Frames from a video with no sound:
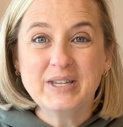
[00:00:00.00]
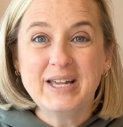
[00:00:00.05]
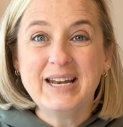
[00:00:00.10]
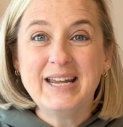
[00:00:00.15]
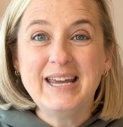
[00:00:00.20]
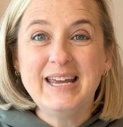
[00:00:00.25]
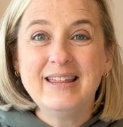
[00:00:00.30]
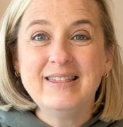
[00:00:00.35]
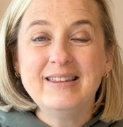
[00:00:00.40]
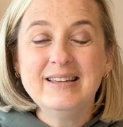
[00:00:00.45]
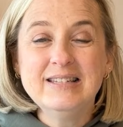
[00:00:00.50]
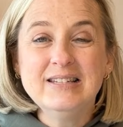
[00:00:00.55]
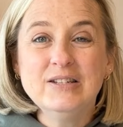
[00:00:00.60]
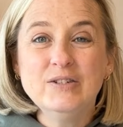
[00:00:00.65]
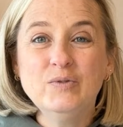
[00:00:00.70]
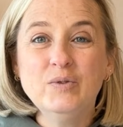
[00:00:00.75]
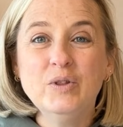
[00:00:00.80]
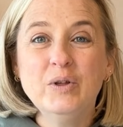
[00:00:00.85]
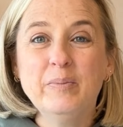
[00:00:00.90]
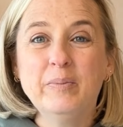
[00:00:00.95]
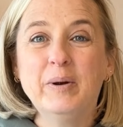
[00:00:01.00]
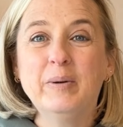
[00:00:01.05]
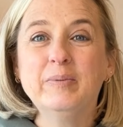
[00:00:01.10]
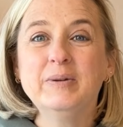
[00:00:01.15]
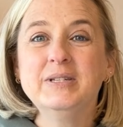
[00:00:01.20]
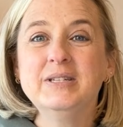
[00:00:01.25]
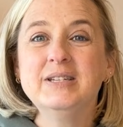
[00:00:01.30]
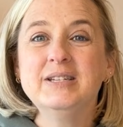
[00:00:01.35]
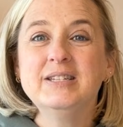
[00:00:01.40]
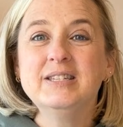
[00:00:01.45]
And again, this is for the
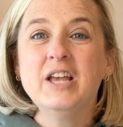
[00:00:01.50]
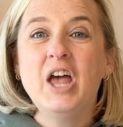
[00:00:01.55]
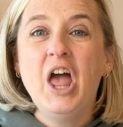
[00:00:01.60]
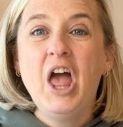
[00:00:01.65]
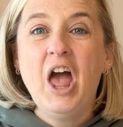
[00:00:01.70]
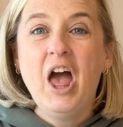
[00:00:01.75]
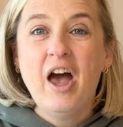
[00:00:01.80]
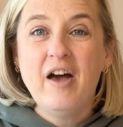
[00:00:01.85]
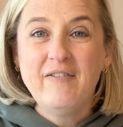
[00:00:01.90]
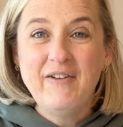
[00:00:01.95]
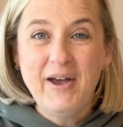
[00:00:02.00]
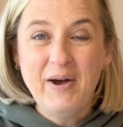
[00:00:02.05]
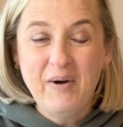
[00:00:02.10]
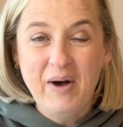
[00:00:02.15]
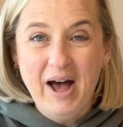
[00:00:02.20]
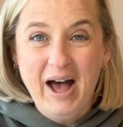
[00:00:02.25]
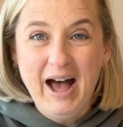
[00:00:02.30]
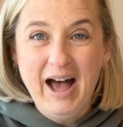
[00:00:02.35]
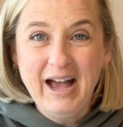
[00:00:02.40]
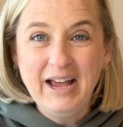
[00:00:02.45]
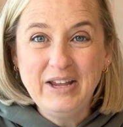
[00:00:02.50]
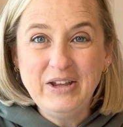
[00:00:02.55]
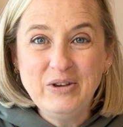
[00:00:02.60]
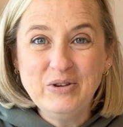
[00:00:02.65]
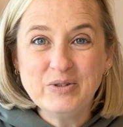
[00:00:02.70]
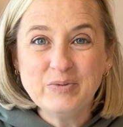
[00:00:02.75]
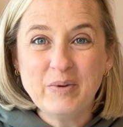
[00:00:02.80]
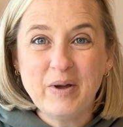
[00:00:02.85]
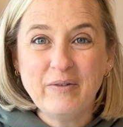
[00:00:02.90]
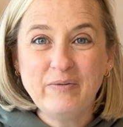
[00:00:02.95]
purposes of how I
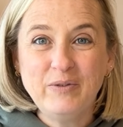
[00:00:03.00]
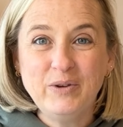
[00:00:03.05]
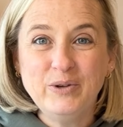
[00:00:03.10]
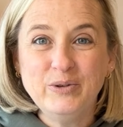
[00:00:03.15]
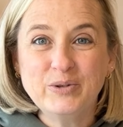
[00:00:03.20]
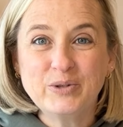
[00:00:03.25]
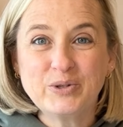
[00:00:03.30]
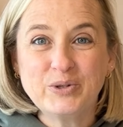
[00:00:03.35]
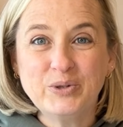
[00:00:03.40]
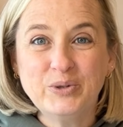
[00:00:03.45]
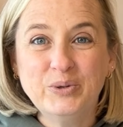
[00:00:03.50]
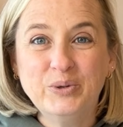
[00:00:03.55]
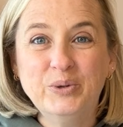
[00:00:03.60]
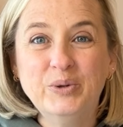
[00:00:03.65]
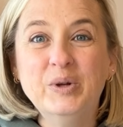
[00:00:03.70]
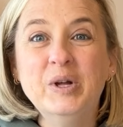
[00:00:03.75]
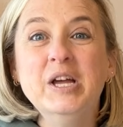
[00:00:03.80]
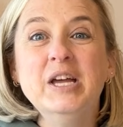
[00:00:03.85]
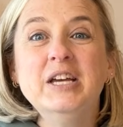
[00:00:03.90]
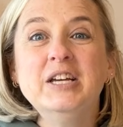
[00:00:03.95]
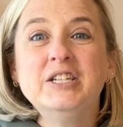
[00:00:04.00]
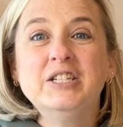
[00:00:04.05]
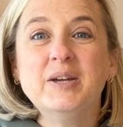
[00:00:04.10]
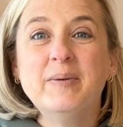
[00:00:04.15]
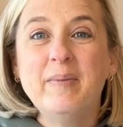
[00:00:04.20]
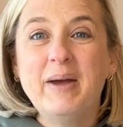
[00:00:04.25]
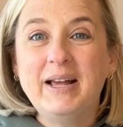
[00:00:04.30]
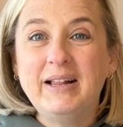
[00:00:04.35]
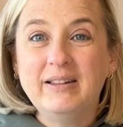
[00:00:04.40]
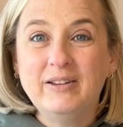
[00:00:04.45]
use my fuse tool to
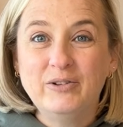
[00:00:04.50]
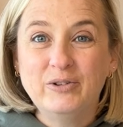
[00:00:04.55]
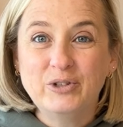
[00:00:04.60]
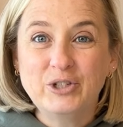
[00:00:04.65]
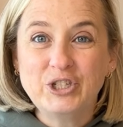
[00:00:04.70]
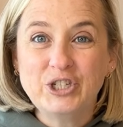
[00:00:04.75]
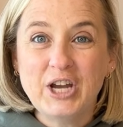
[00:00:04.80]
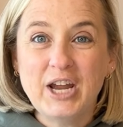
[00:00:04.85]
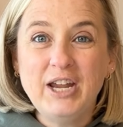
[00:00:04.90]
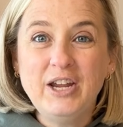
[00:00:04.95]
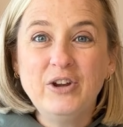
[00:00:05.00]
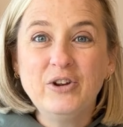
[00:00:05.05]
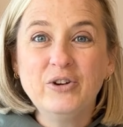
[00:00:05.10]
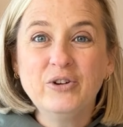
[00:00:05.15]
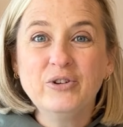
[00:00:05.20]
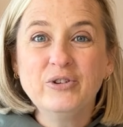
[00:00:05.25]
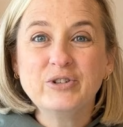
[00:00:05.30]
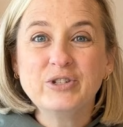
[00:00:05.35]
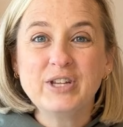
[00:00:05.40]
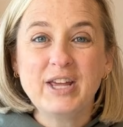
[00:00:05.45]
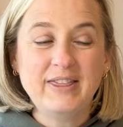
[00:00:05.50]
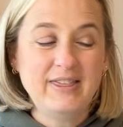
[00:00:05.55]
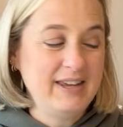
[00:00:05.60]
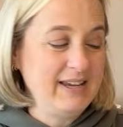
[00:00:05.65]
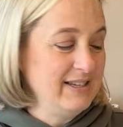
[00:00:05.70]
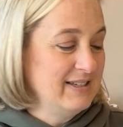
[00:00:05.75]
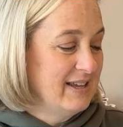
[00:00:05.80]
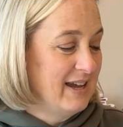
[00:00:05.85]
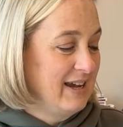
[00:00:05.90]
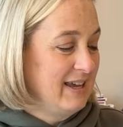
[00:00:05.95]
make little shakers and
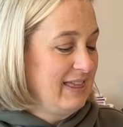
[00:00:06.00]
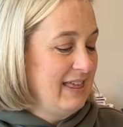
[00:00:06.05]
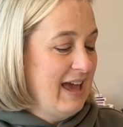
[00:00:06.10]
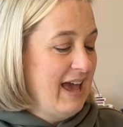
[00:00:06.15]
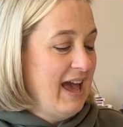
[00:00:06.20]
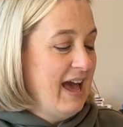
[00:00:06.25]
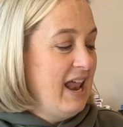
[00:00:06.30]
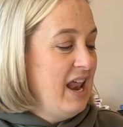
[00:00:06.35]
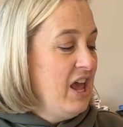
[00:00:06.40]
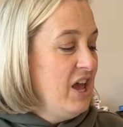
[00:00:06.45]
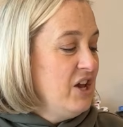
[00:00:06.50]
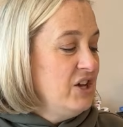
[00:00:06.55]
things like that.